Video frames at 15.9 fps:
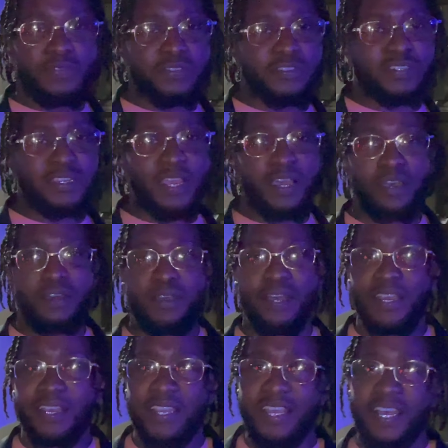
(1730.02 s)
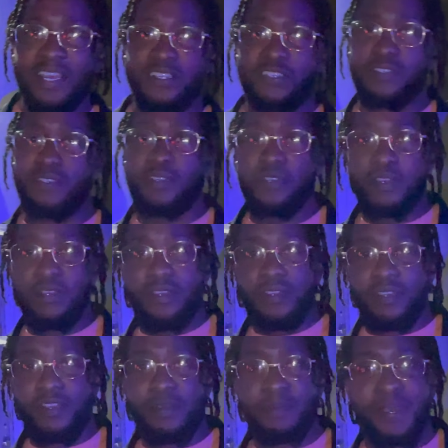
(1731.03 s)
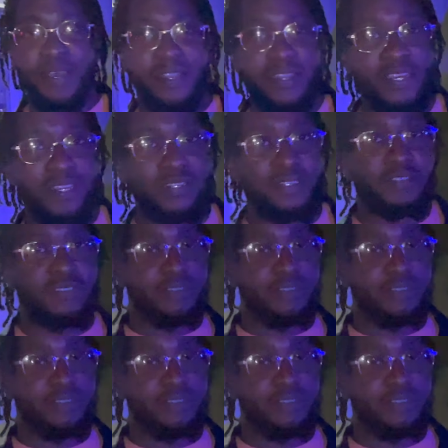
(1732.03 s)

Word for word: us a call. I got you. Come holler at us.